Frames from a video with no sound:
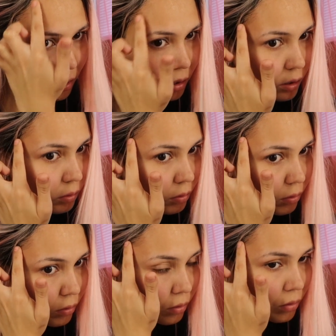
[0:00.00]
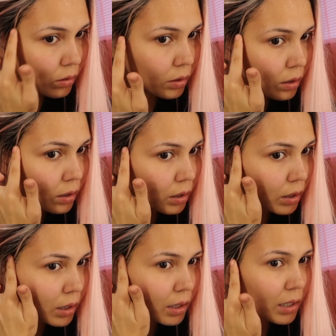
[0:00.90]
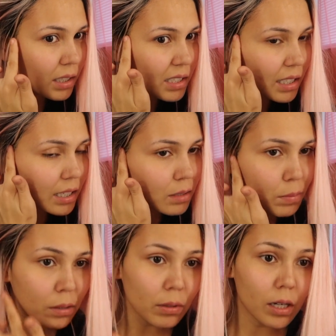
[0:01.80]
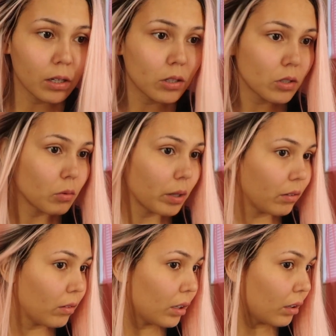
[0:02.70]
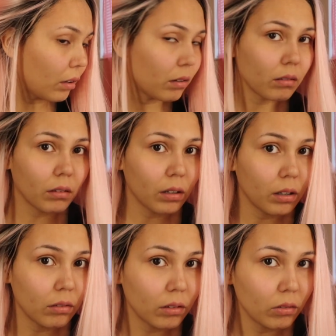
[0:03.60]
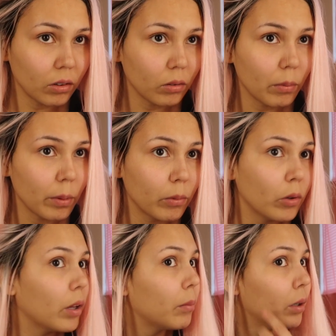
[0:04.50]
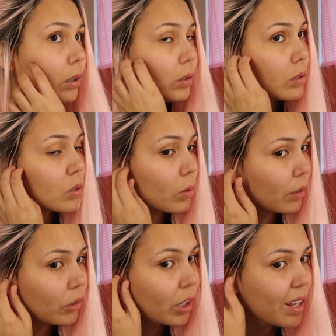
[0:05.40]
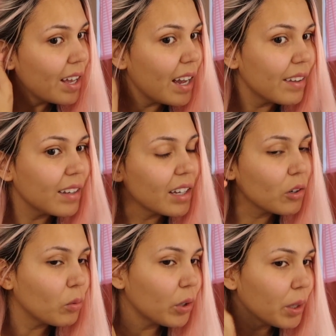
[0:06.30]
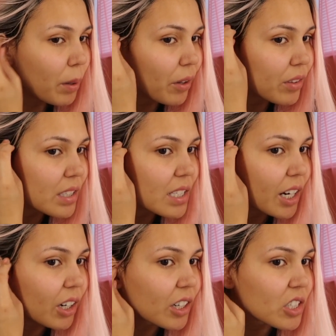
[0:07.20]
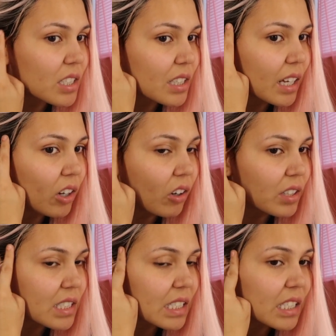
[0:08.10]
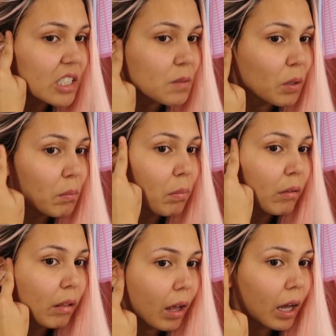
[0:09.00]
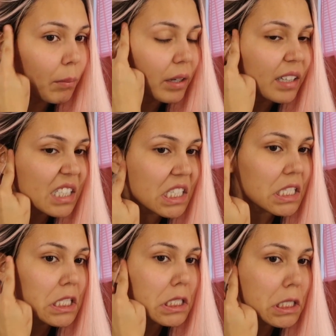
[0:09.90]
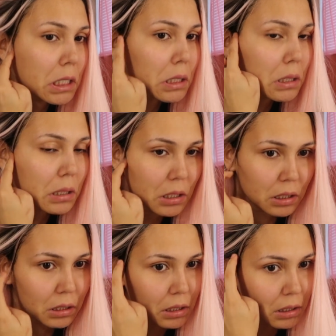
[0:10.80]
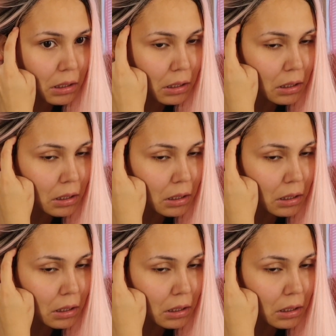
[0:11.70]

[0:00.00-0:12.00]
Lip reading: you know, because I guess baby hairs are wavy. I don't even know why people do that, but it's whatever. And then I don't worry about these hair. I just like honestly just put a blob and just stick it on there, like